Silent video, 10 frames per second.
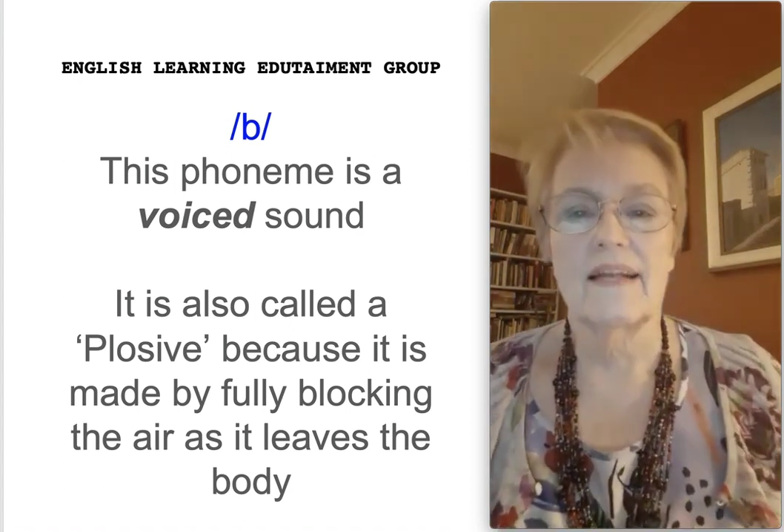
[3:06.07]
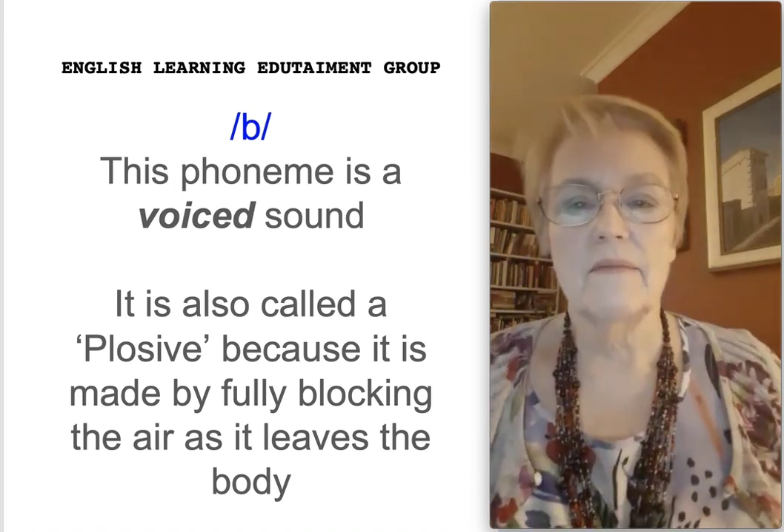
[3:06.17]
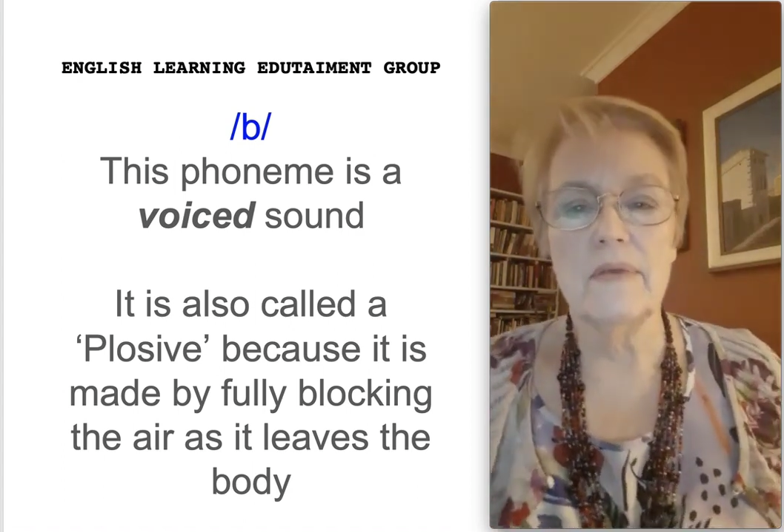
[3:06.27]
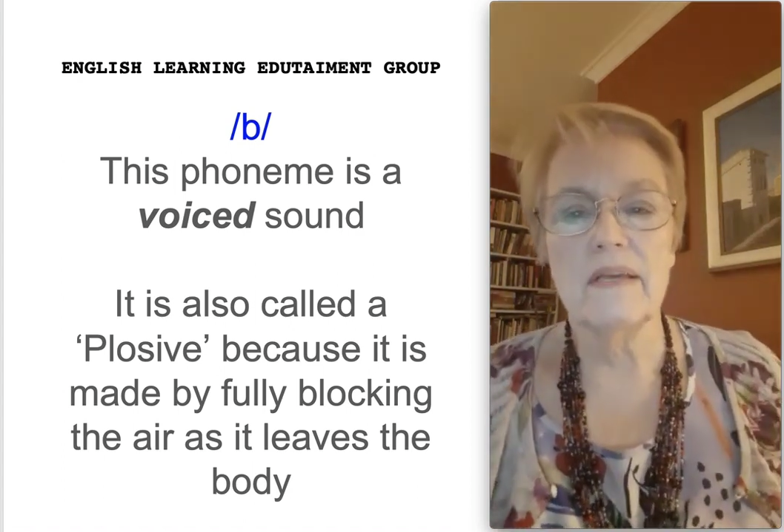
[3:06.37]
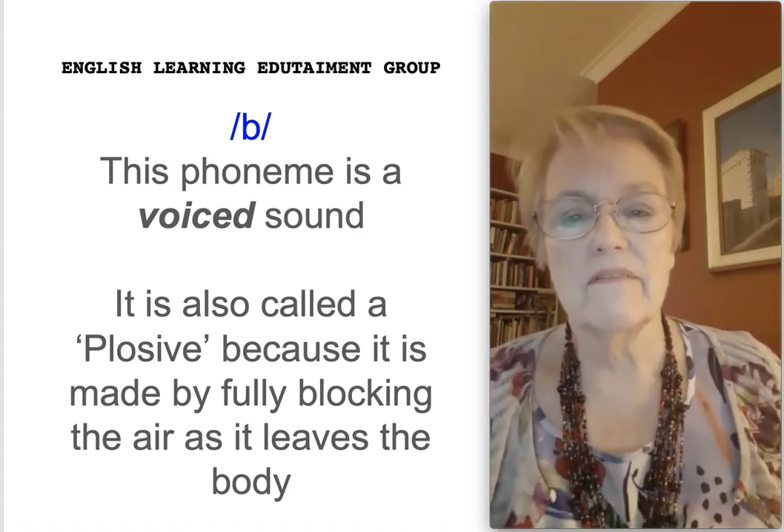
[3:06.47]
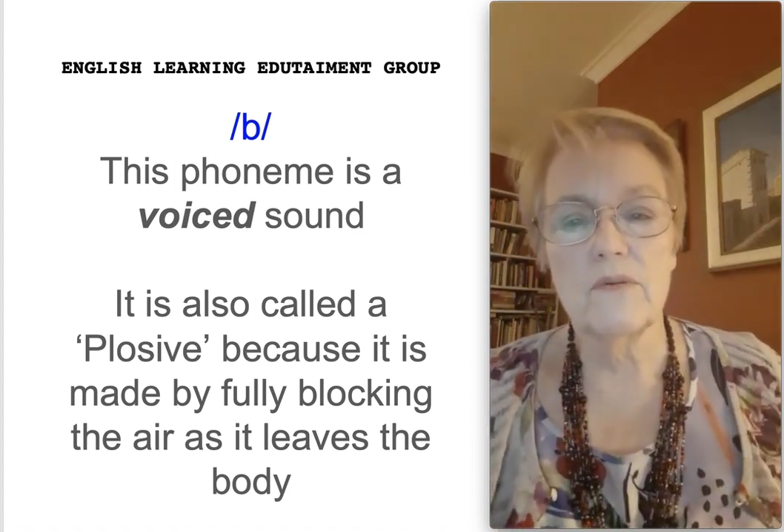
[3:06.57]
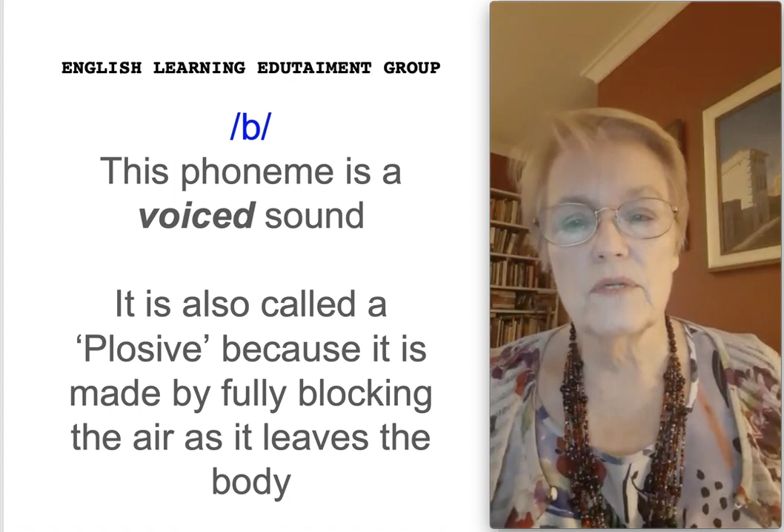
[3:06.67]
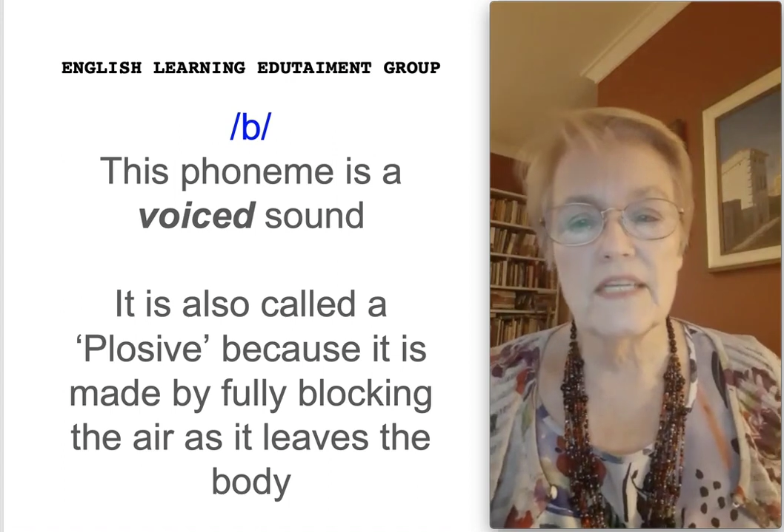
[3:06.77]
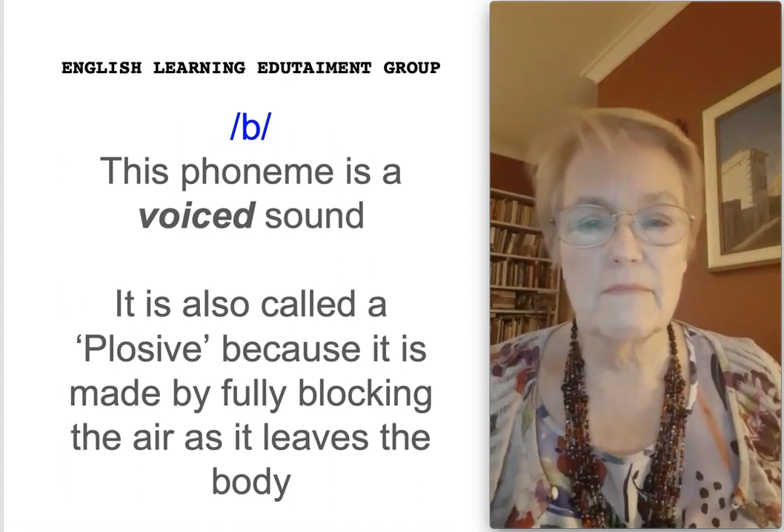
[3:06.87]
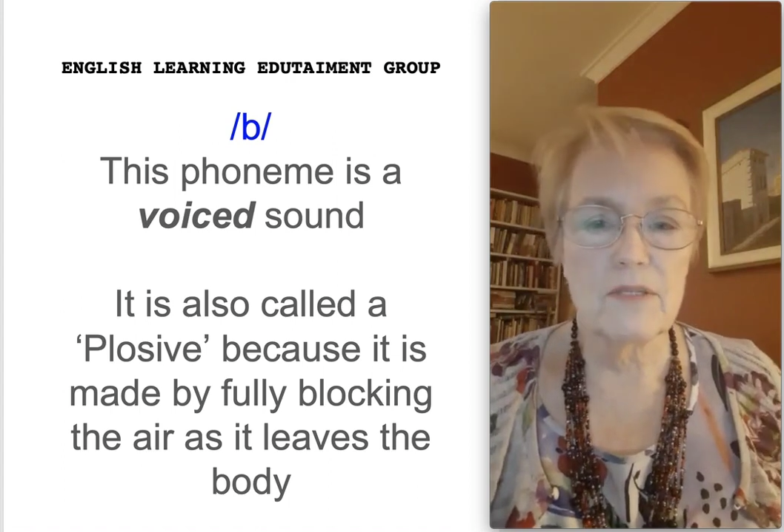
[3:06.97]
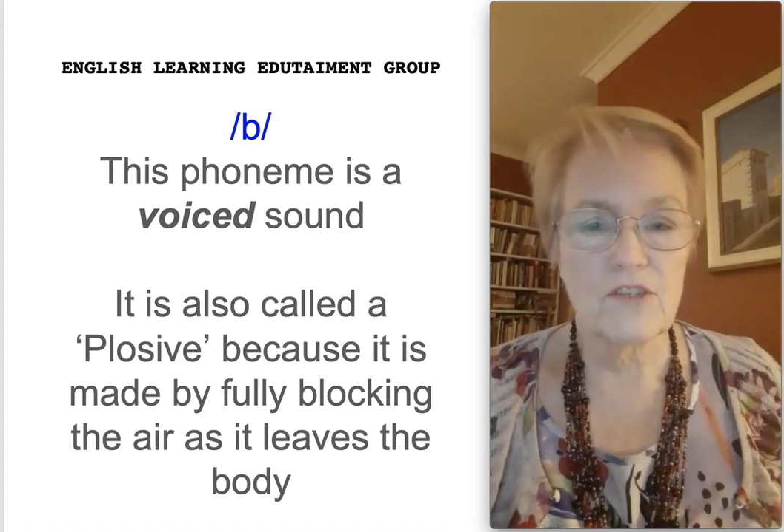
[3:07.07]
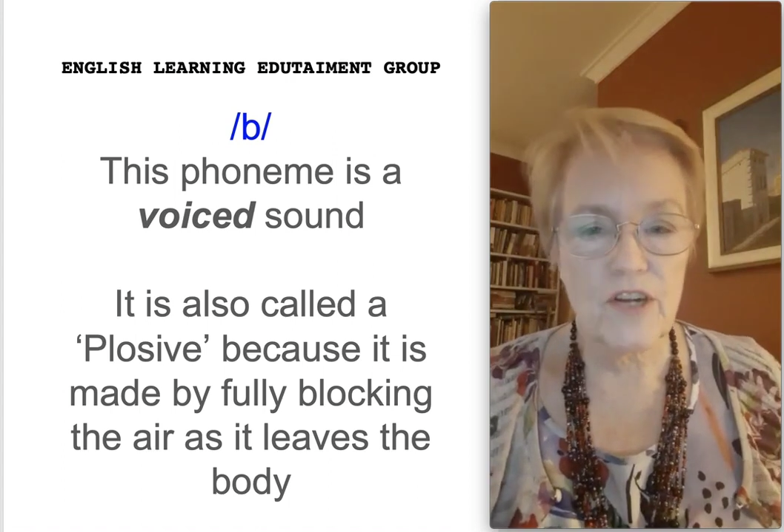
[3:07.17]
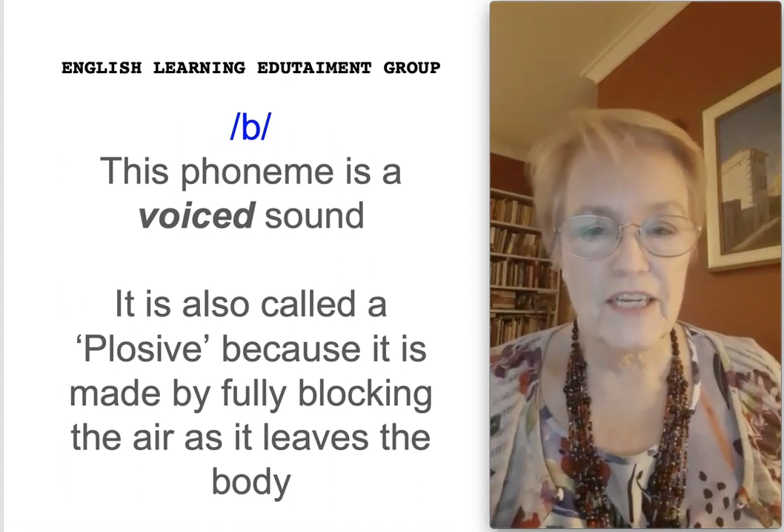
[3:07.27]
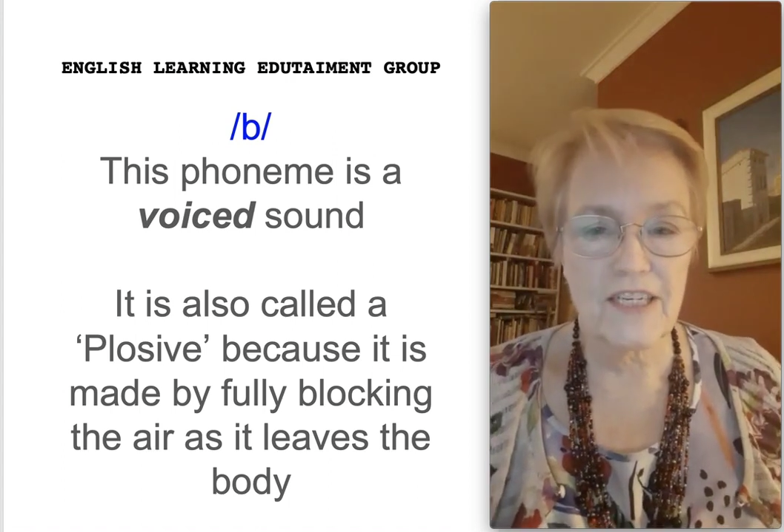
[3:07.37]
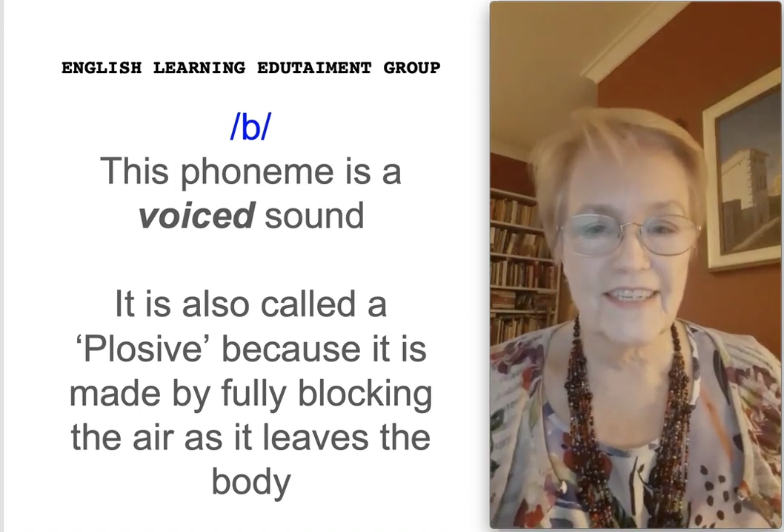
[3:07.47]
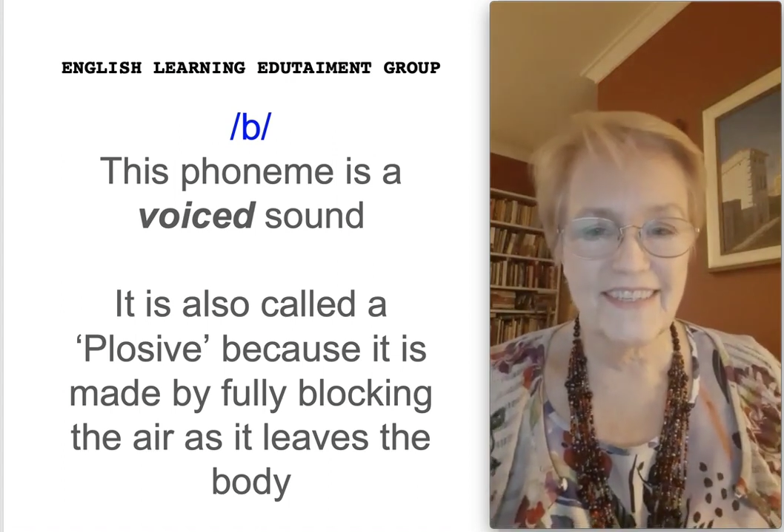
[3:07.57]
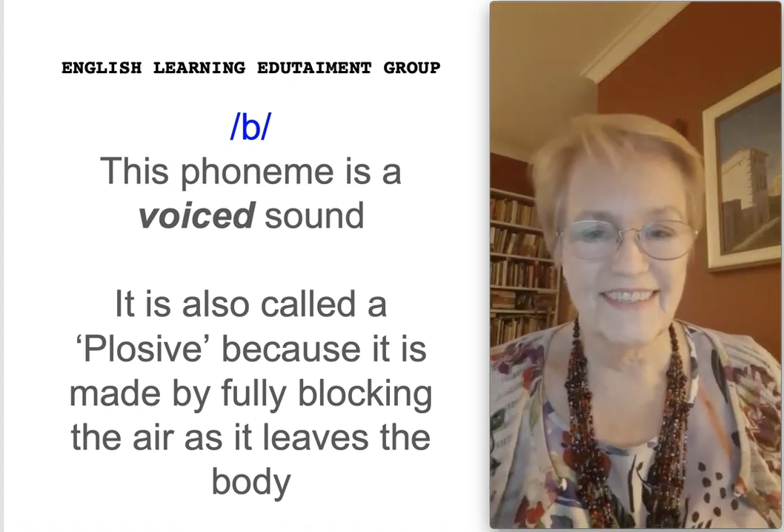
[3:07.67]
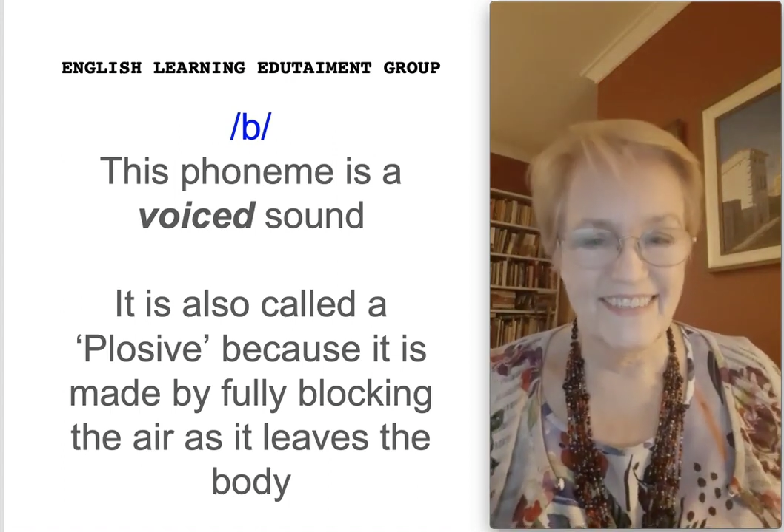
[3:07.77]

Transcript: Let me give you a demonstration